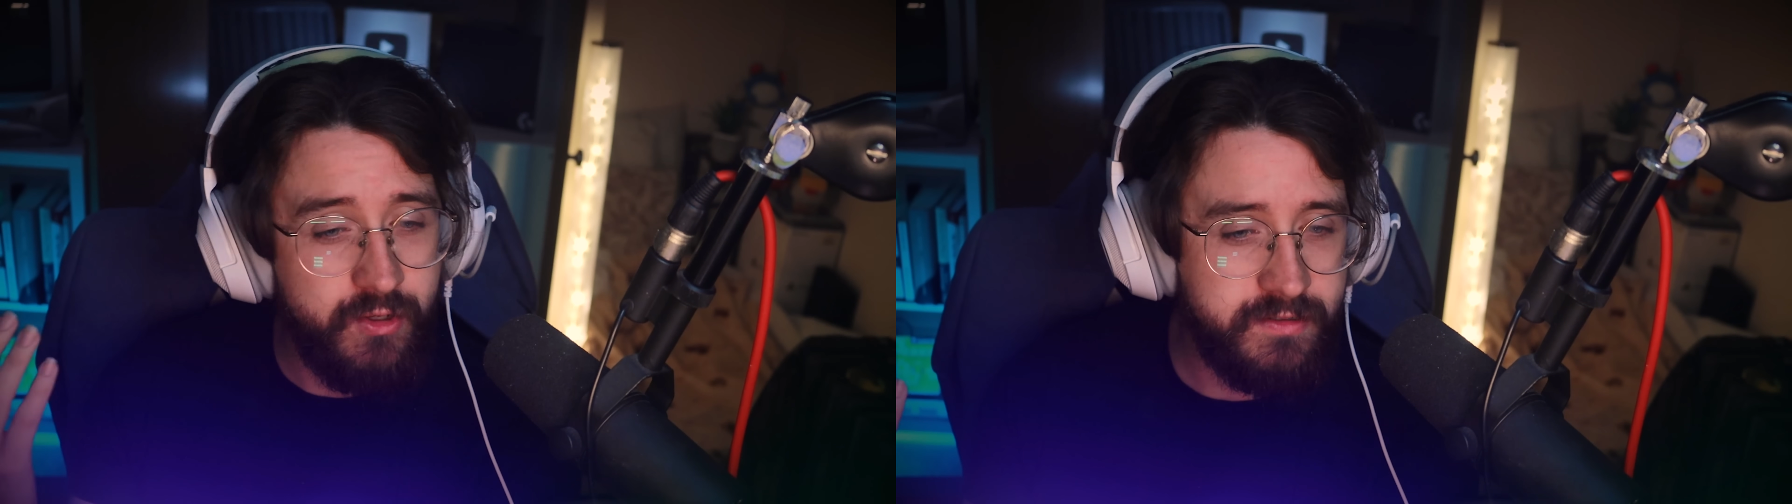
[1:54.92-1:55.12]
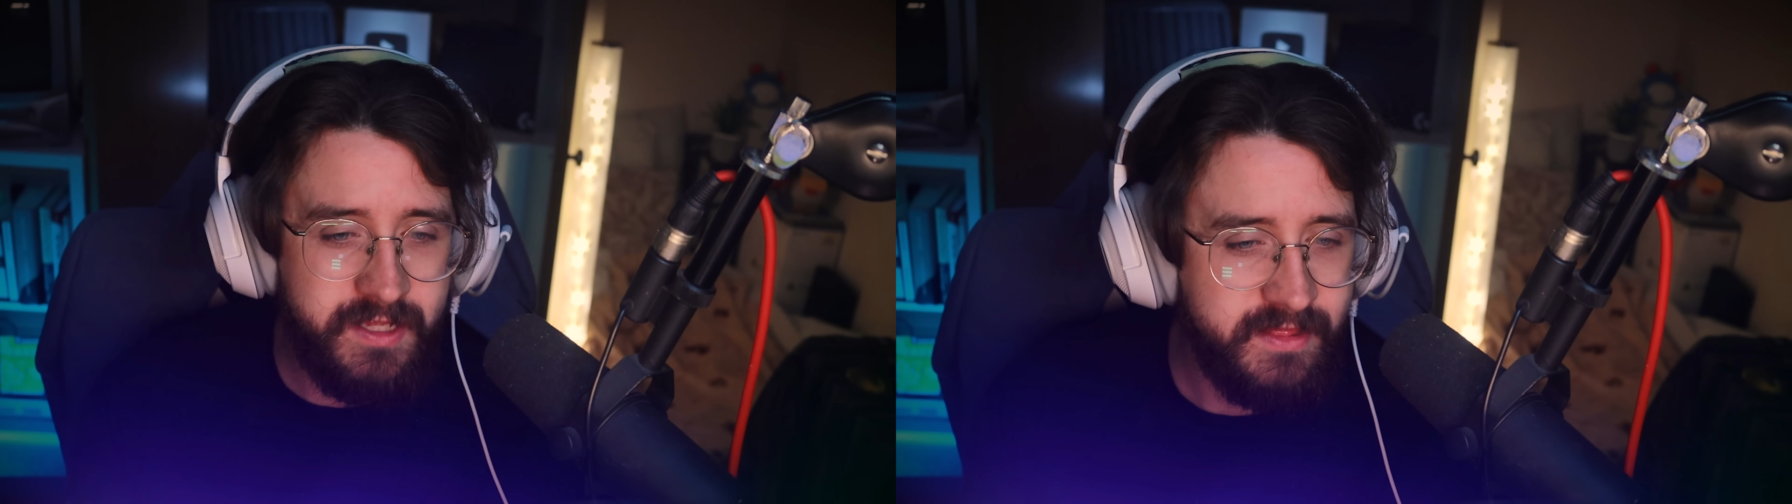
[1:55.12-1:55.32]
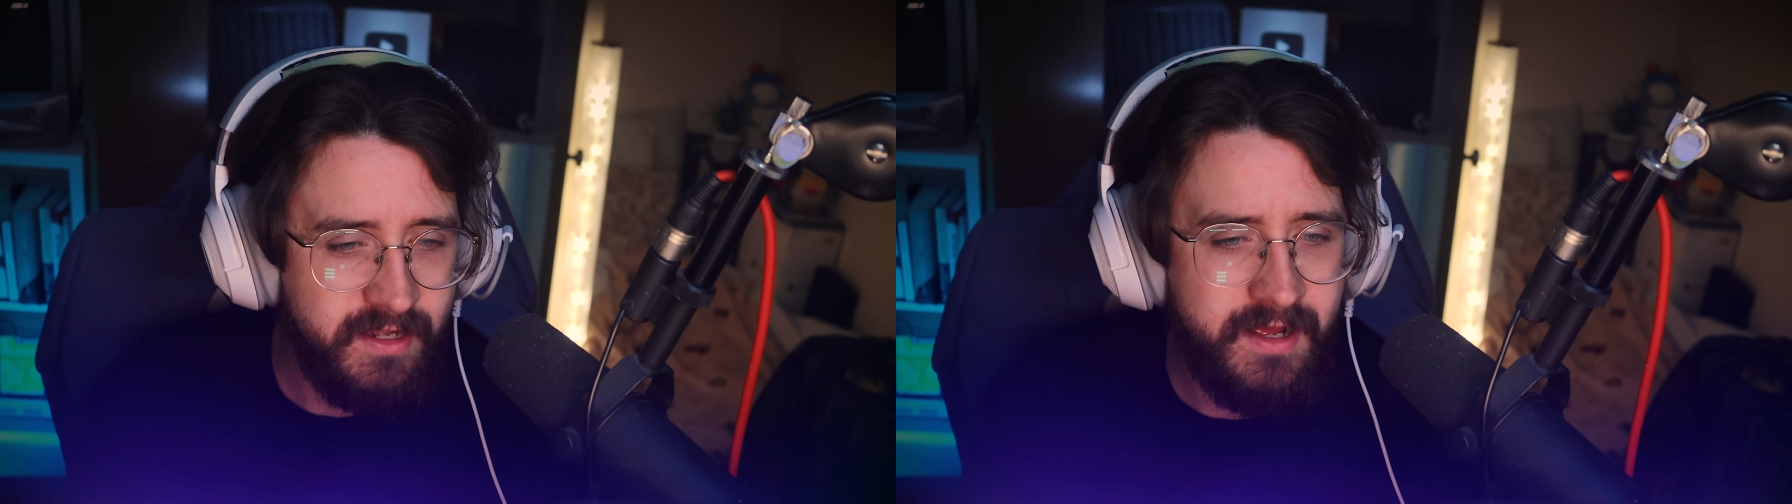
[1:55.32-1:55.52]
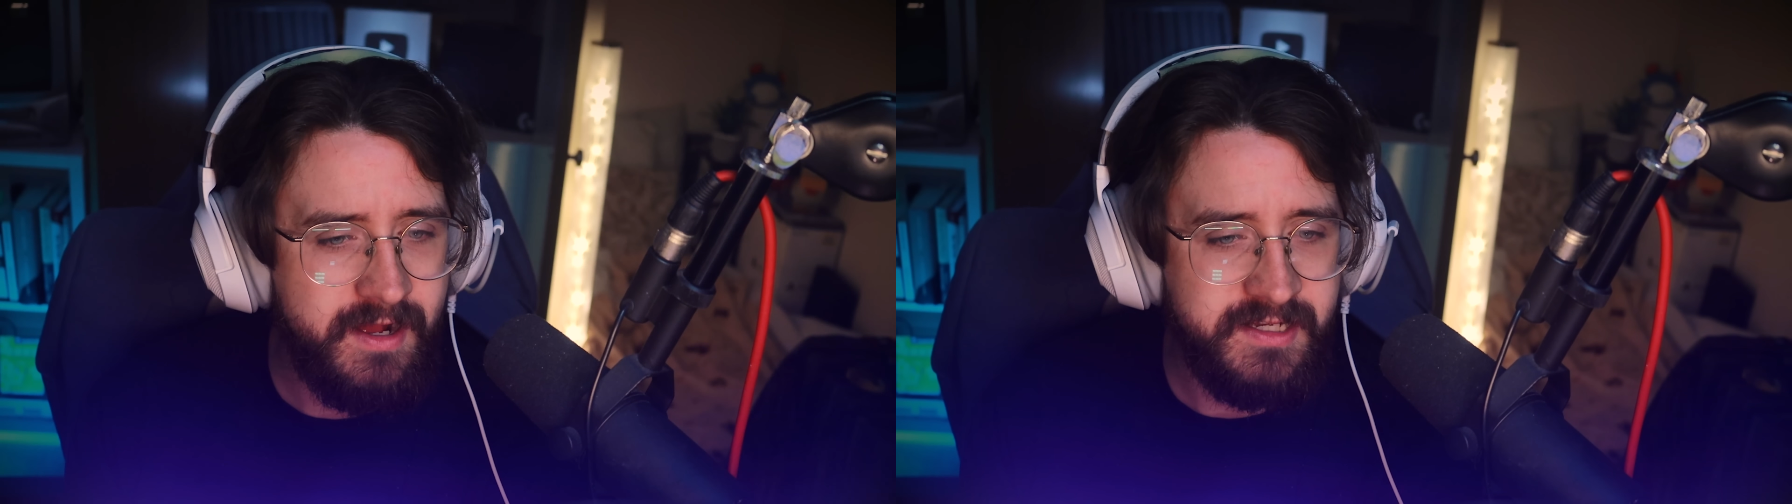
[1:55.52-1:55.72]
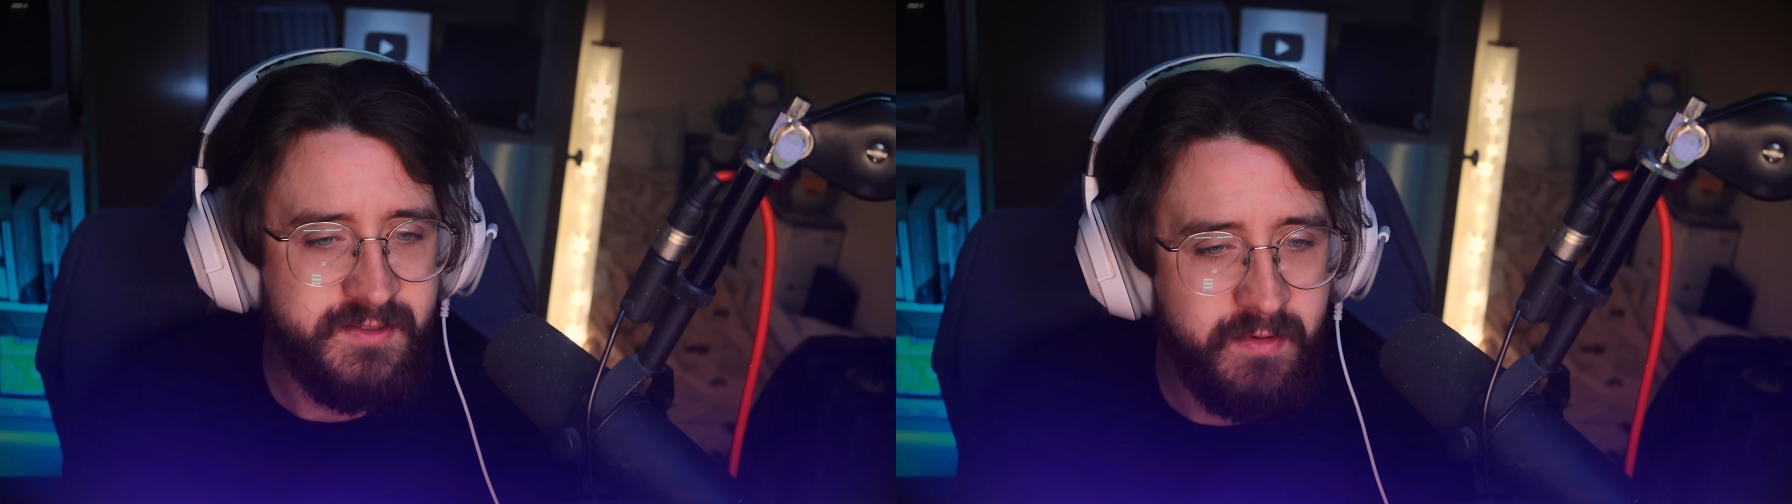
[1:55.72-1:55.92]
looks like the
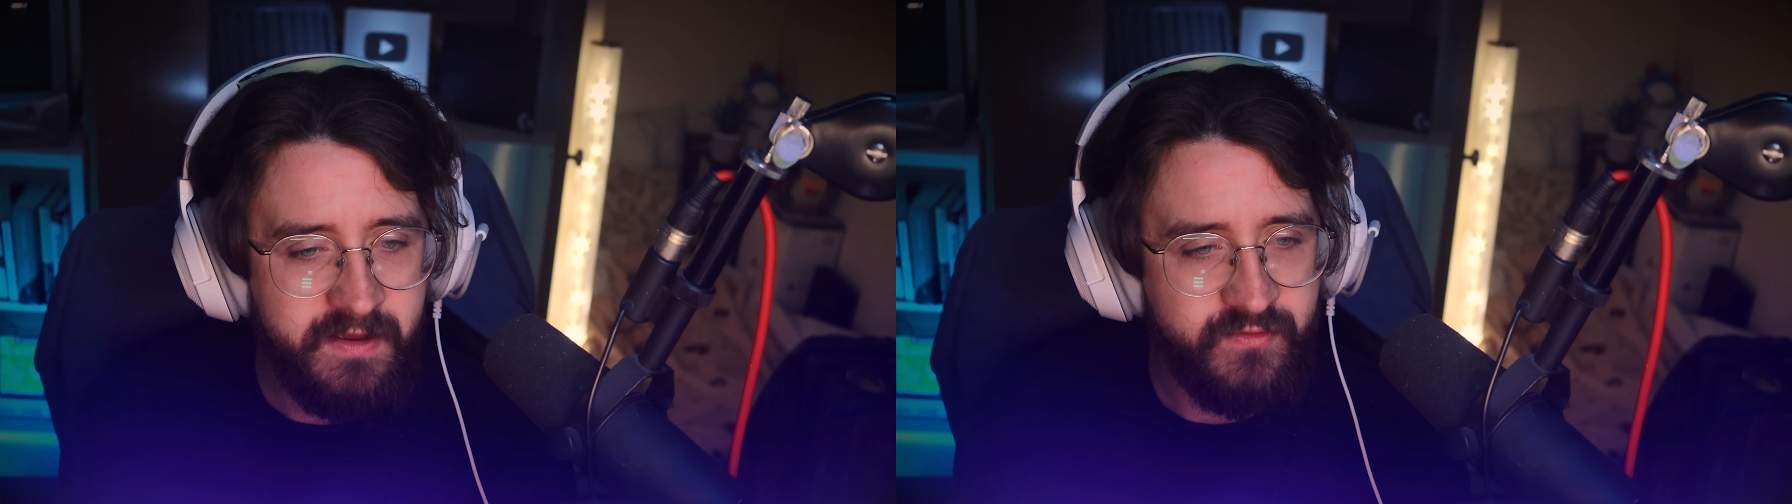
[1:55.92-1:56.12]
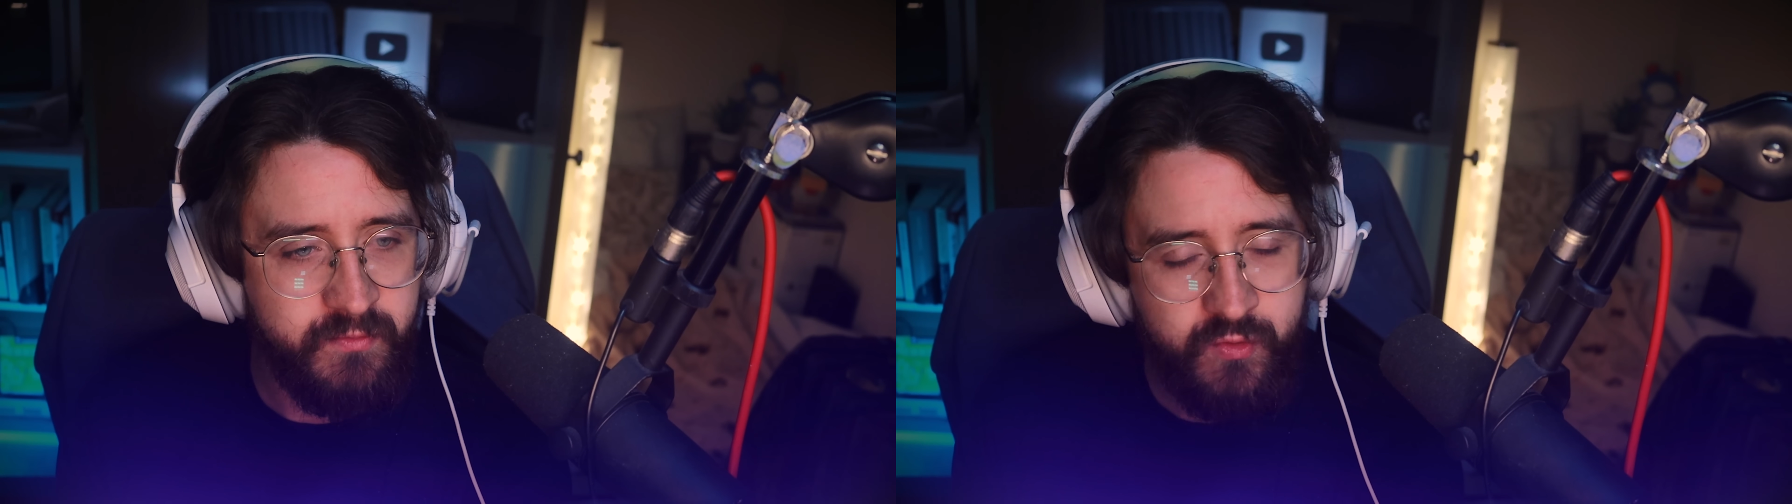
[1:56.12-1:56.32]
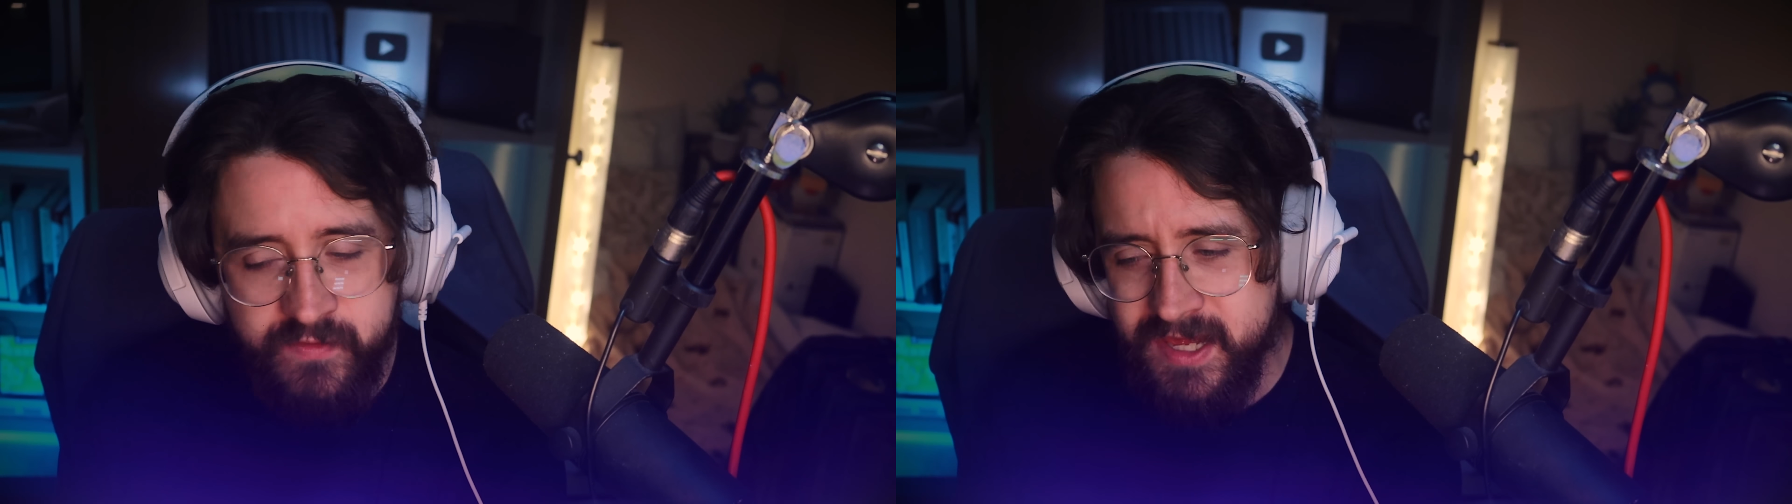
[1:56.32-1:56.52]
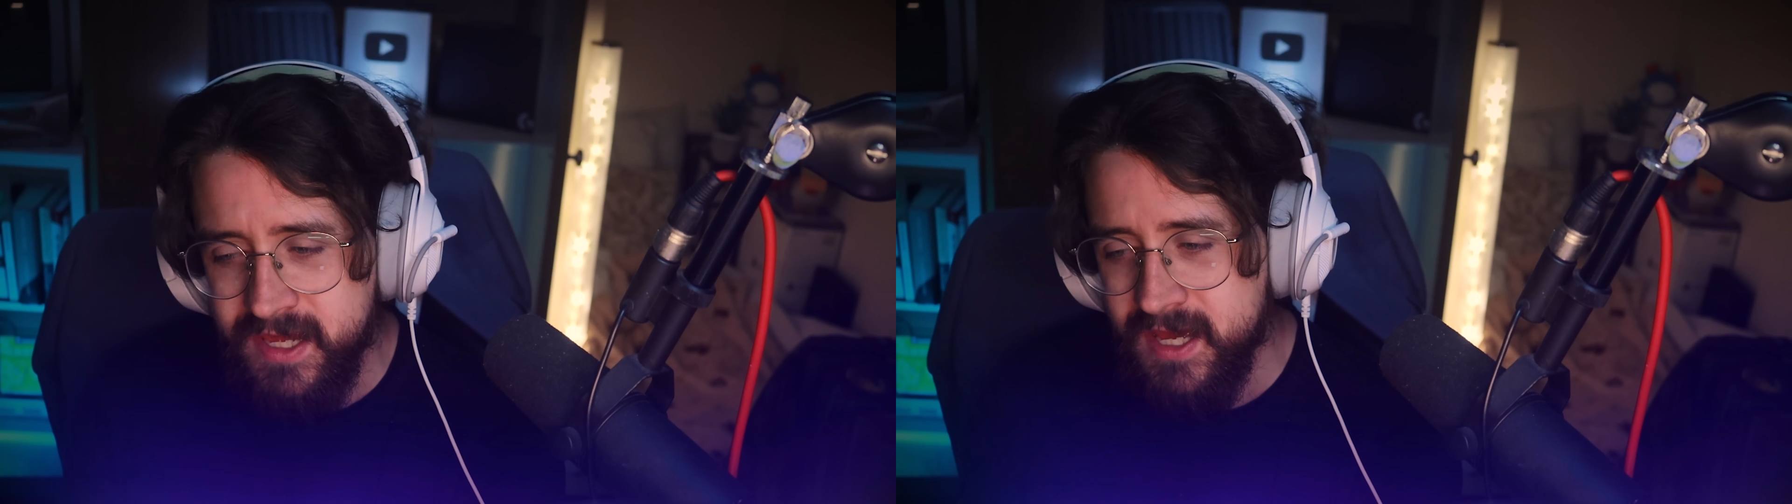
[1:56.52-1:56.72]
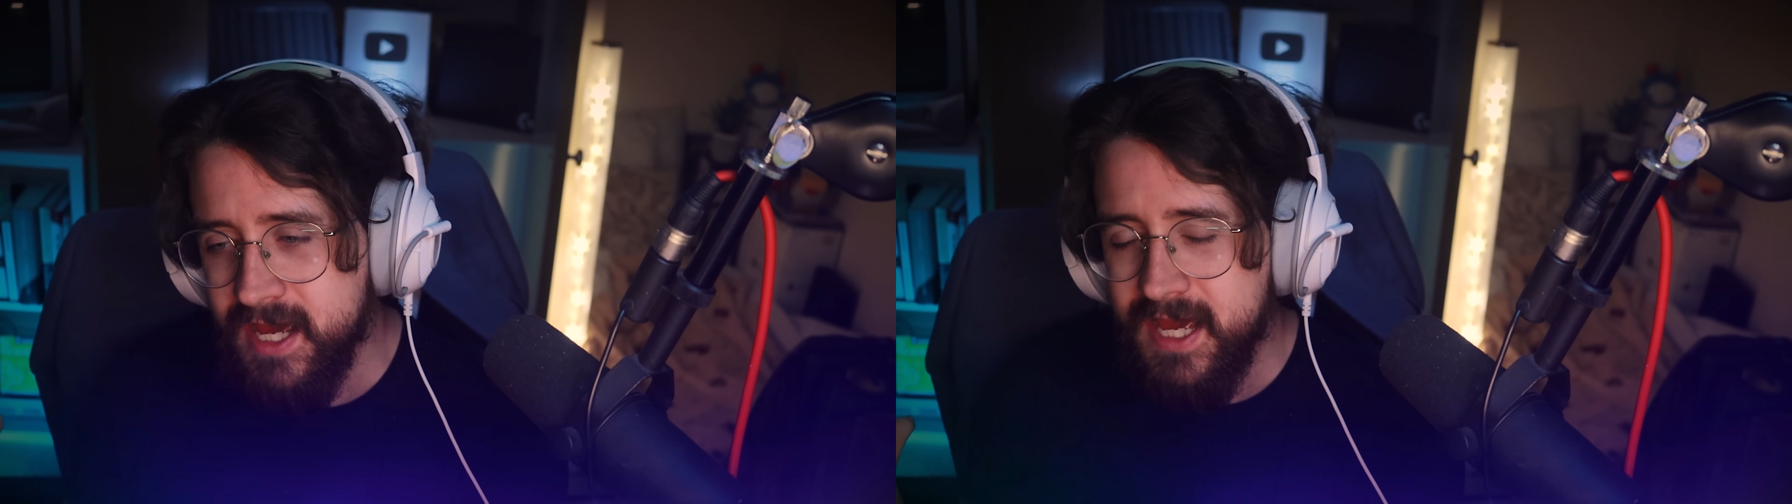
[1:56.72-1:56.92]
last Smurfs movie,